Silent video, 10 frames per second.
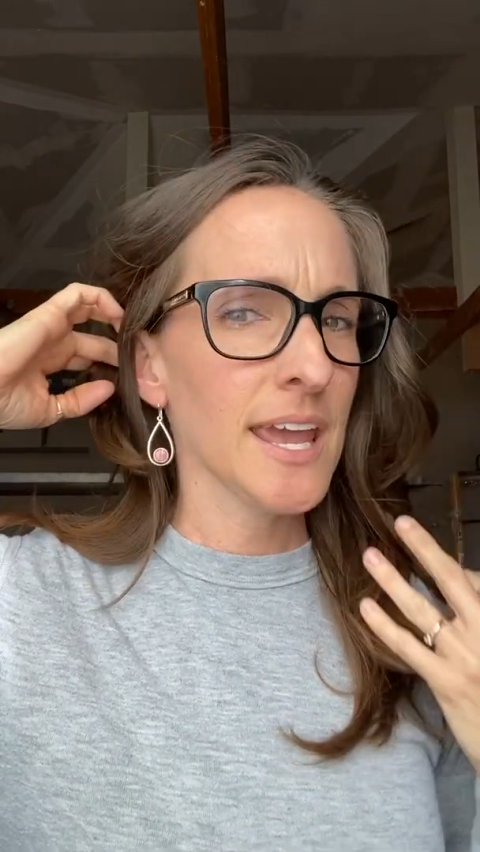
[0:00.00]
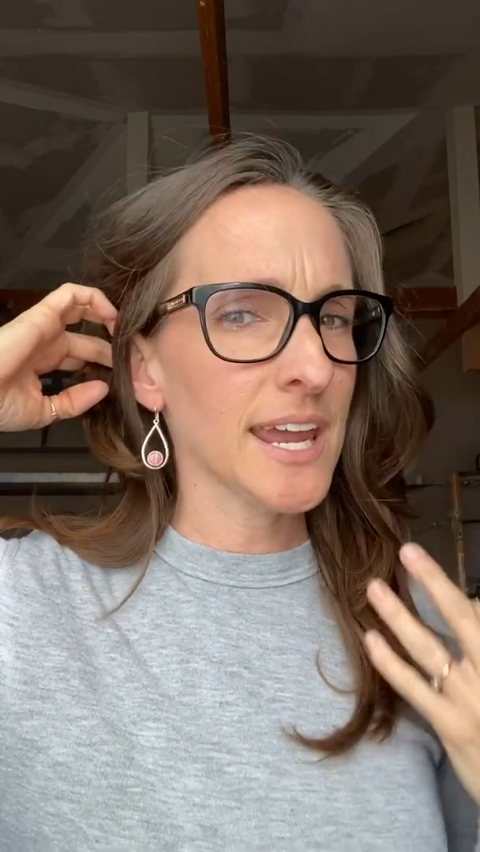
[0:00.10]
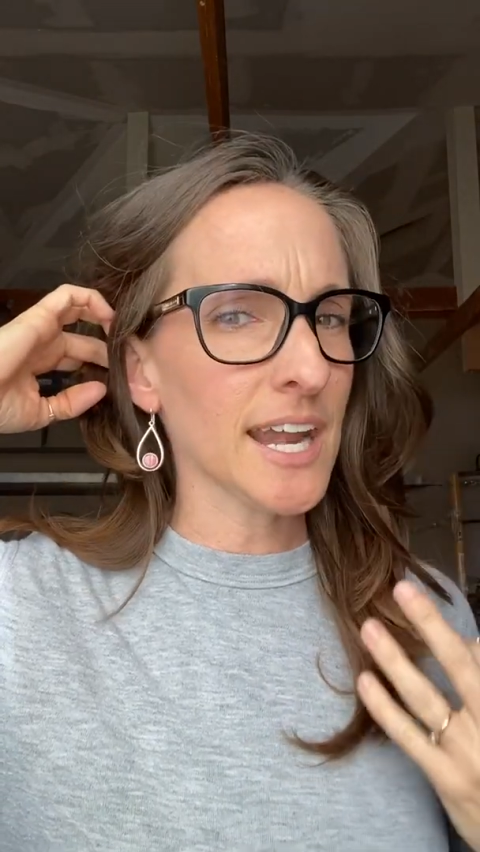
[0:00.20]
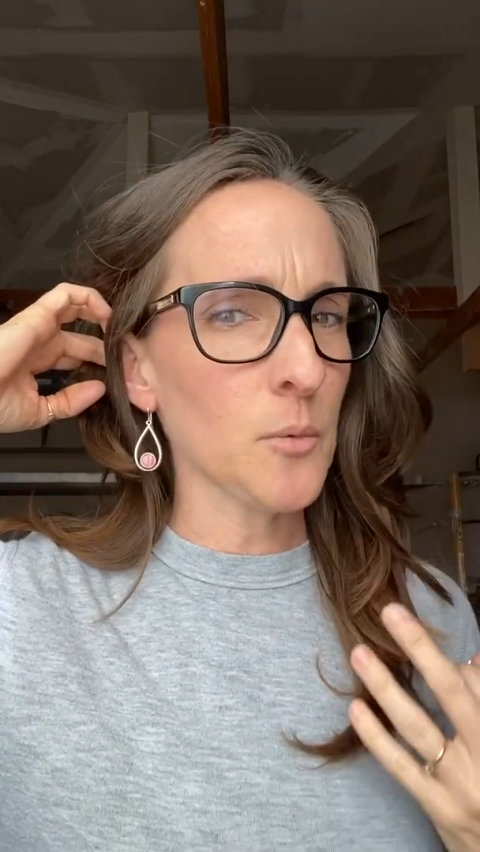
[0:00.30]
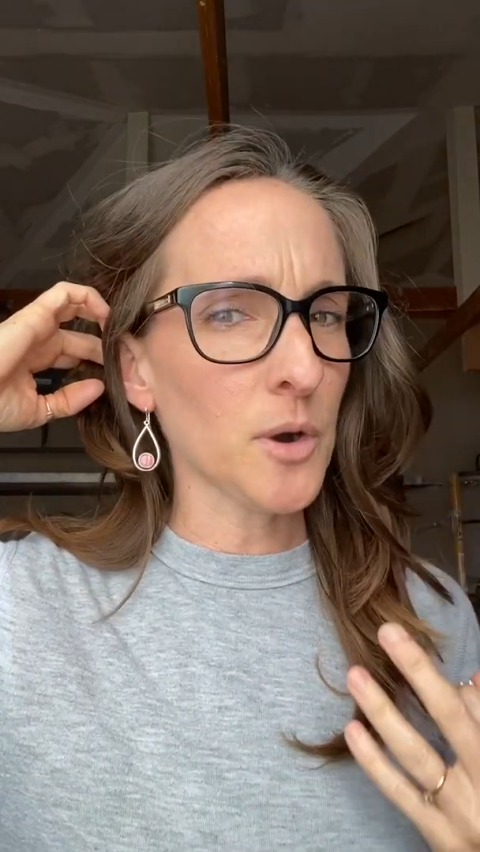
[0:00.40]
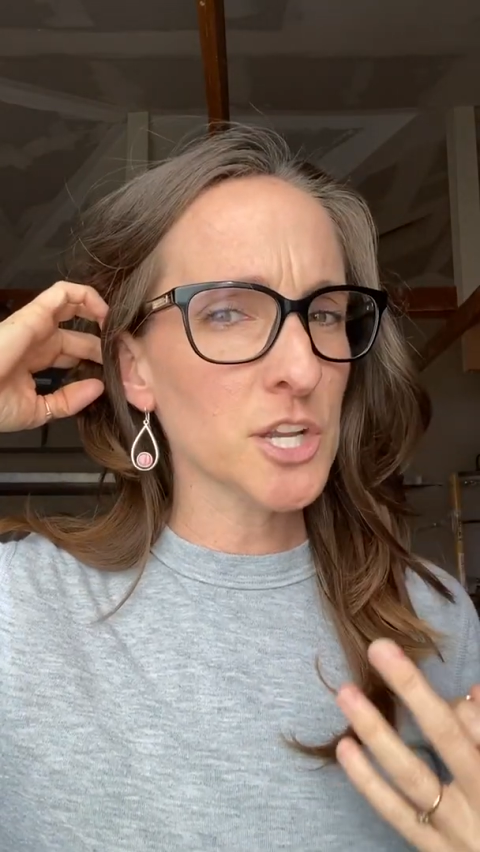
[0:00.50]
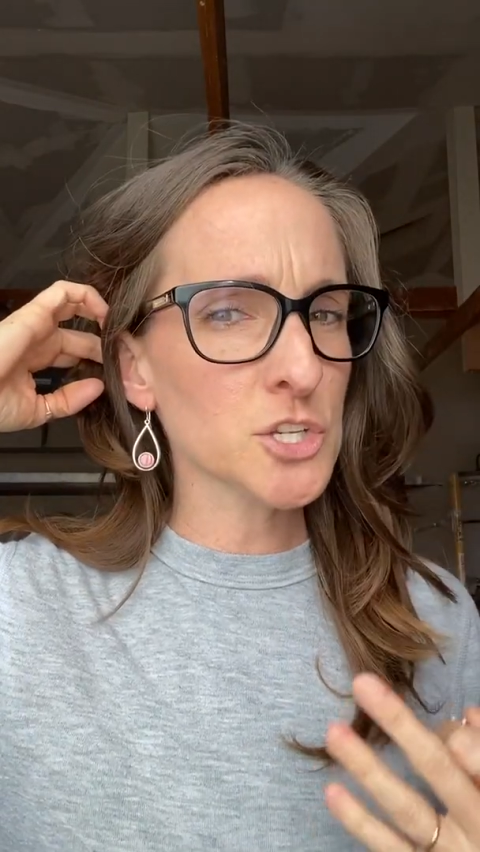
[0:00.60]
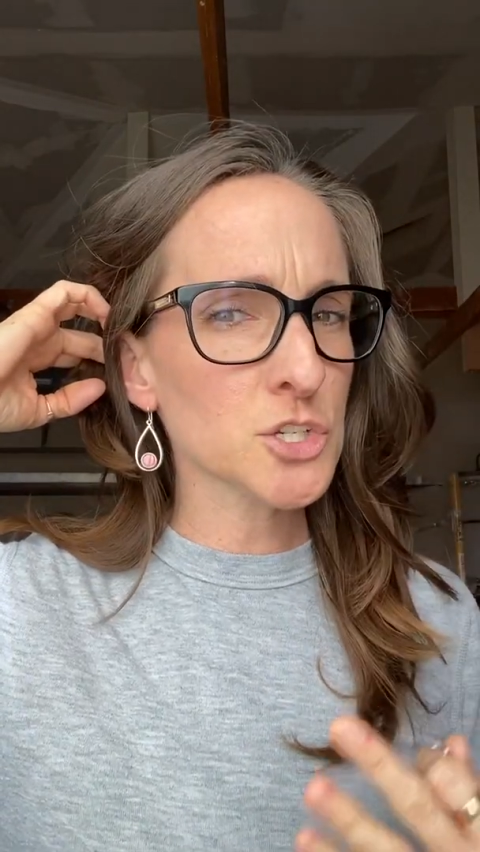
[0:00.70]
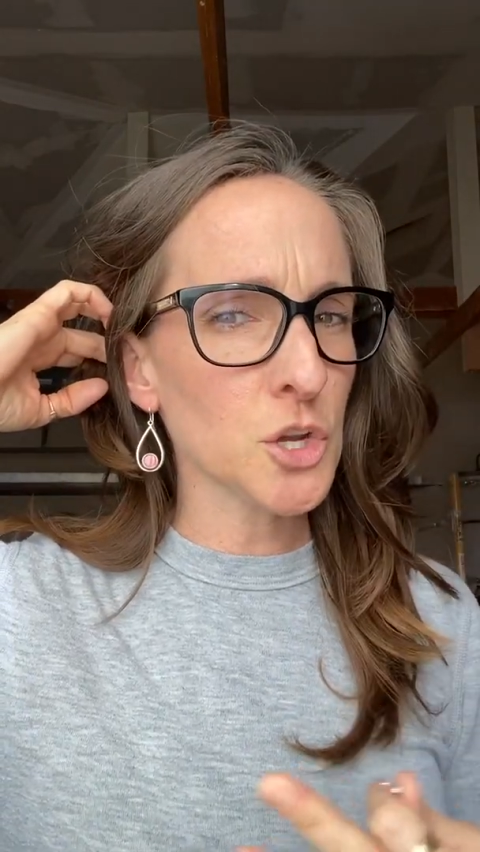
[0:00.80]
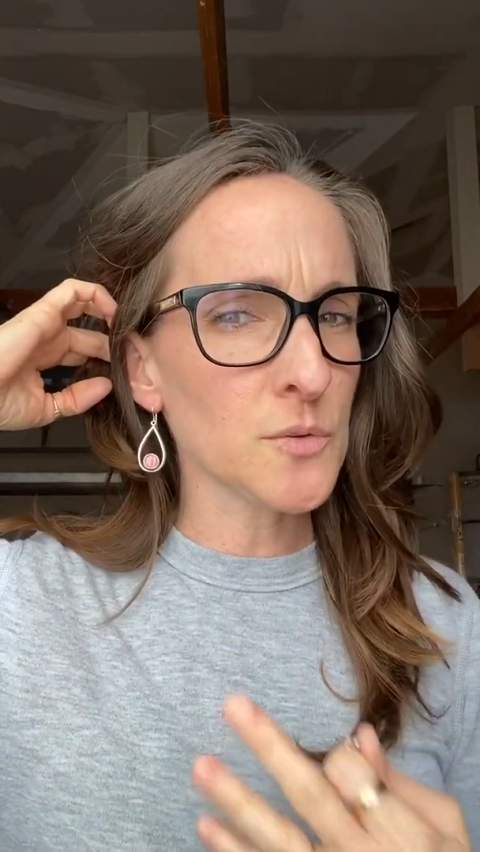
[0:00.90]
And I wanted to
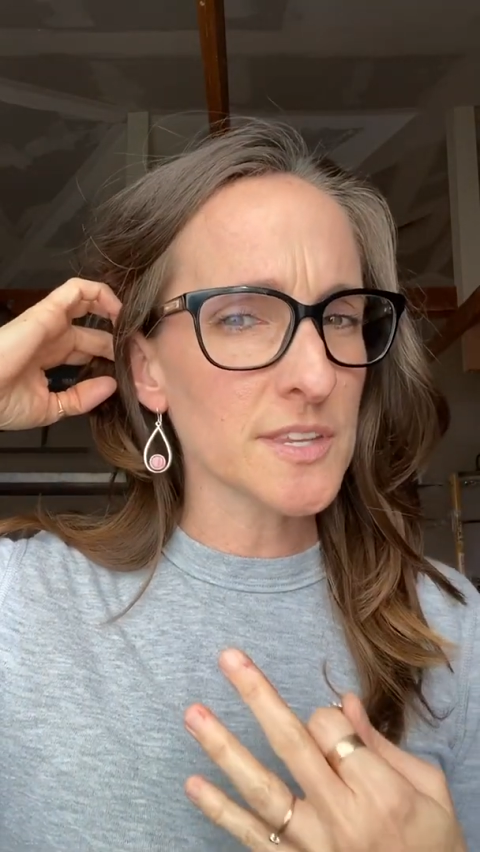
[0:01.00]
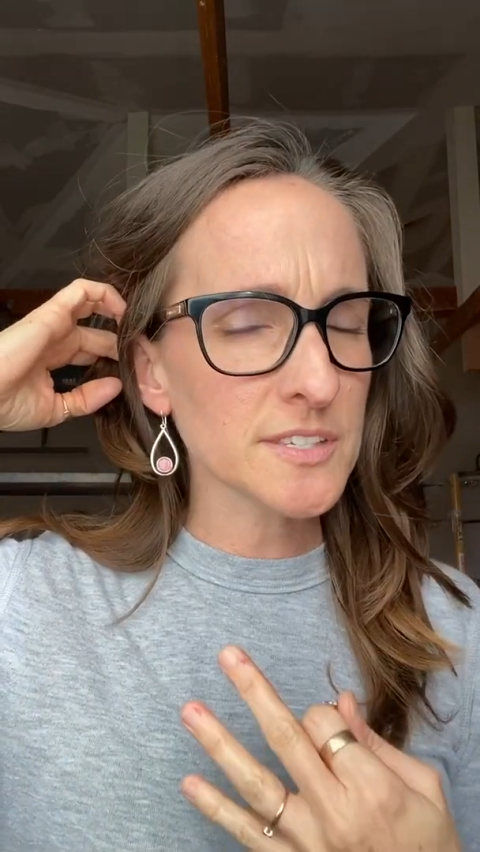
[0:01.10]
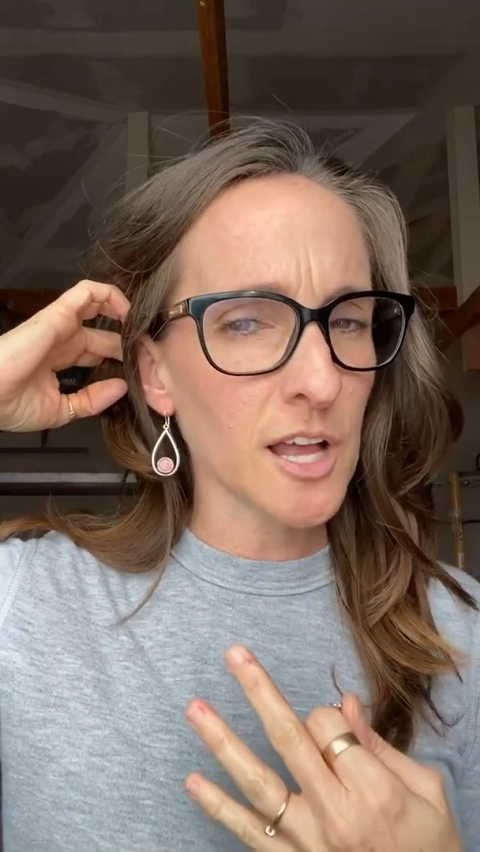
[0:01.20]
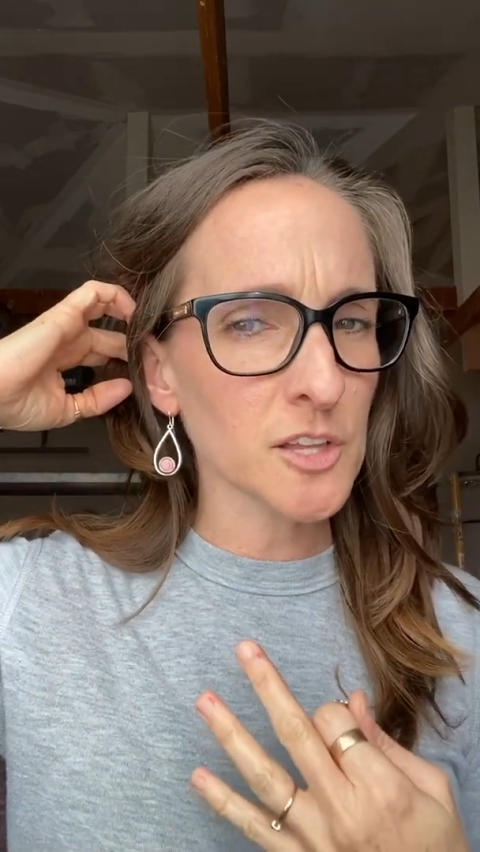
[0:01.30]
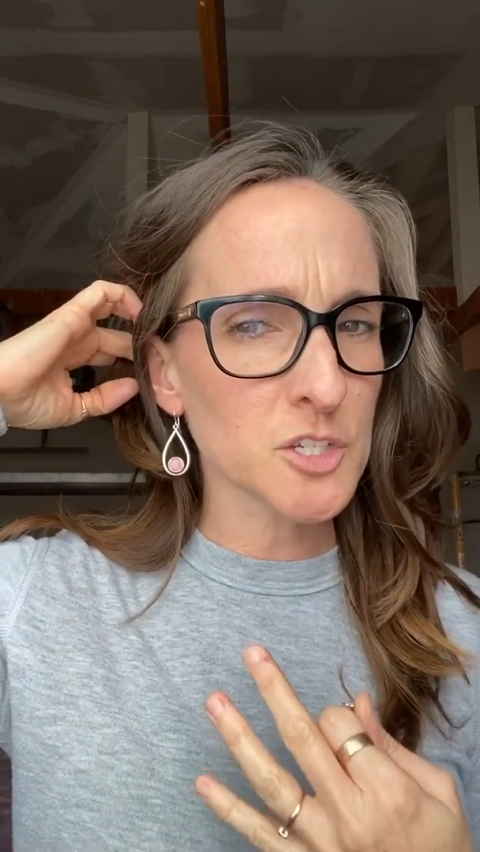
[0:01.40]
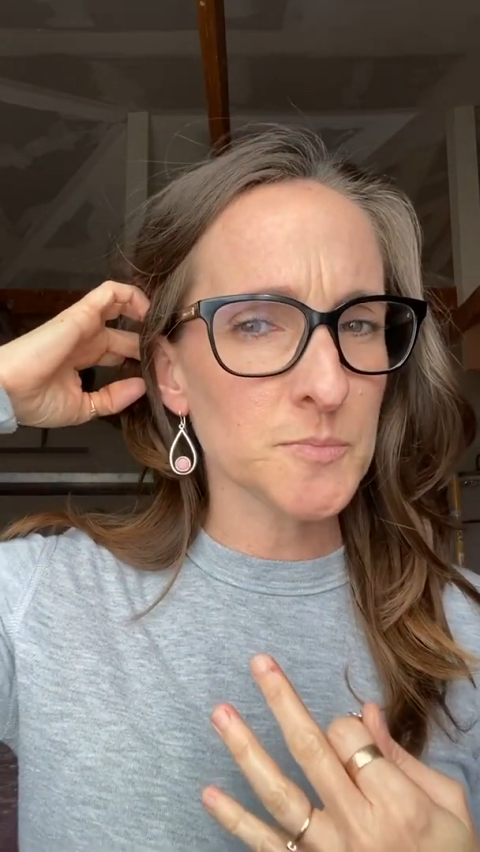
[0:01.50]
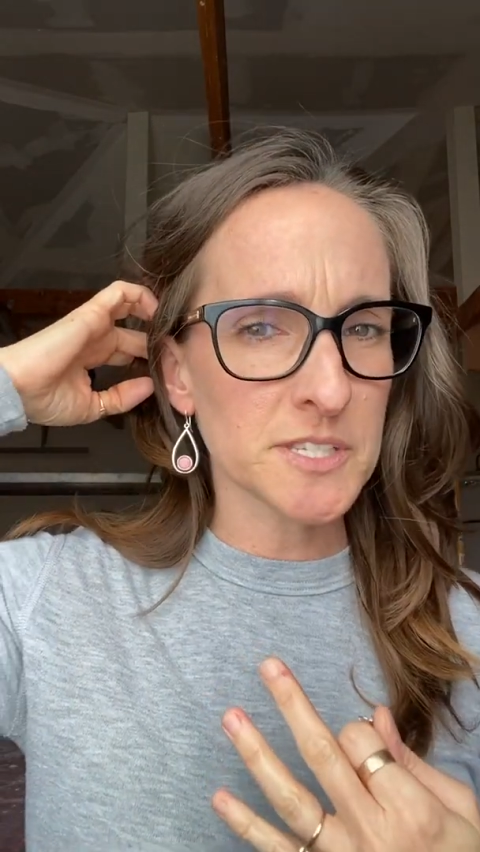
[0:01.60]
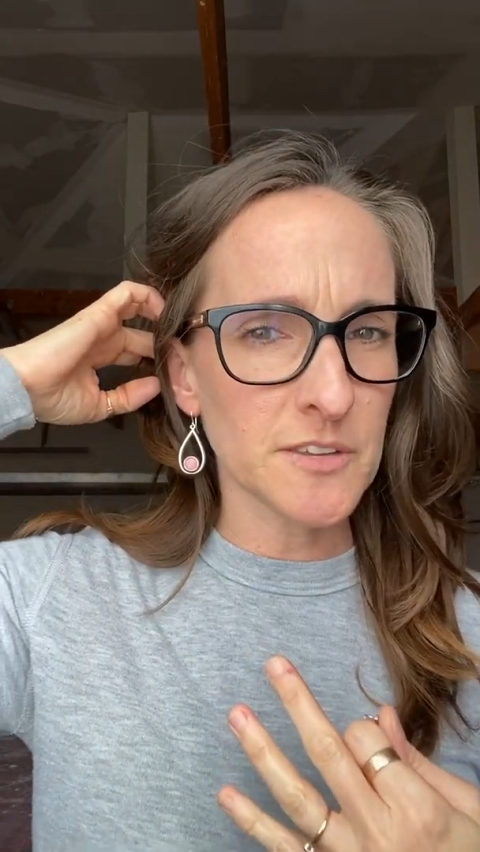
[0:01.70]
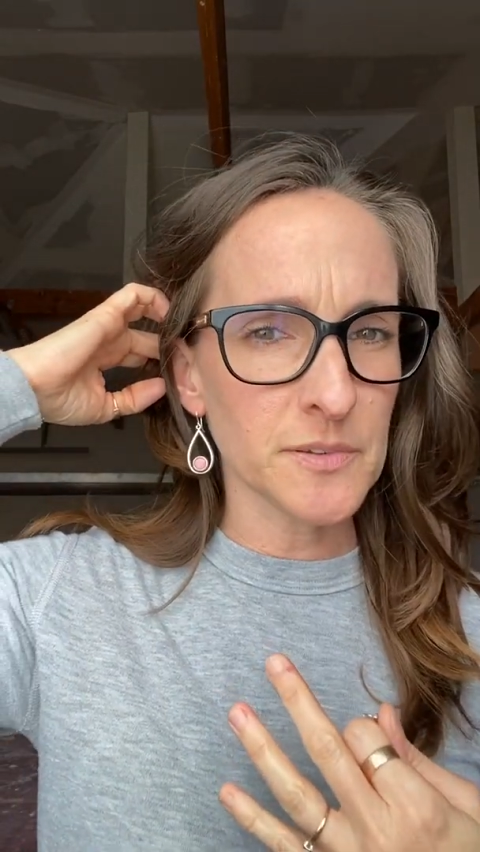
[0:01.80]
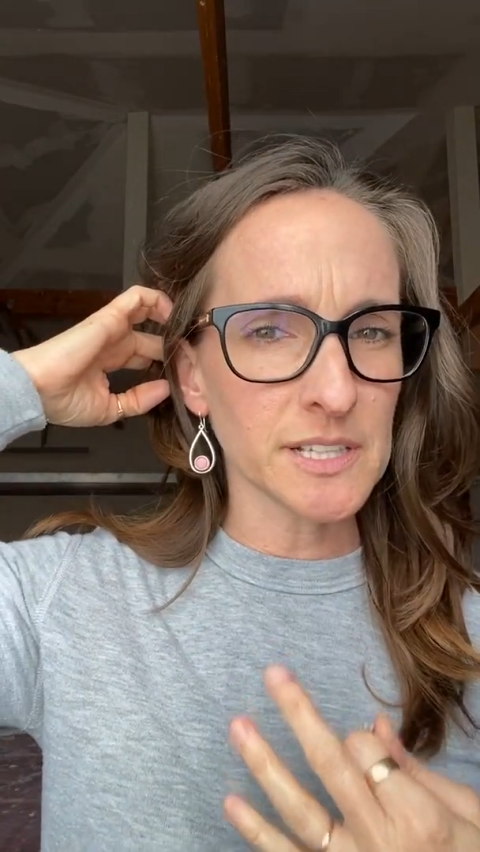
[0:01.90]
show you this color
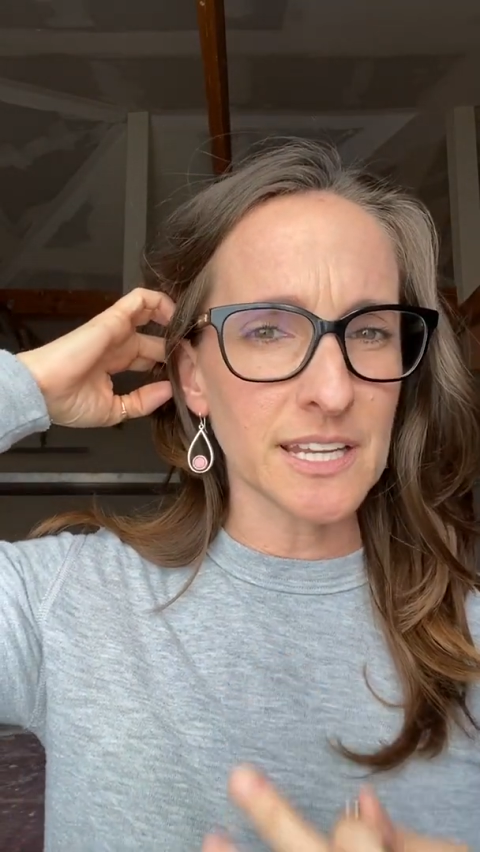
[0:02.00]
specifically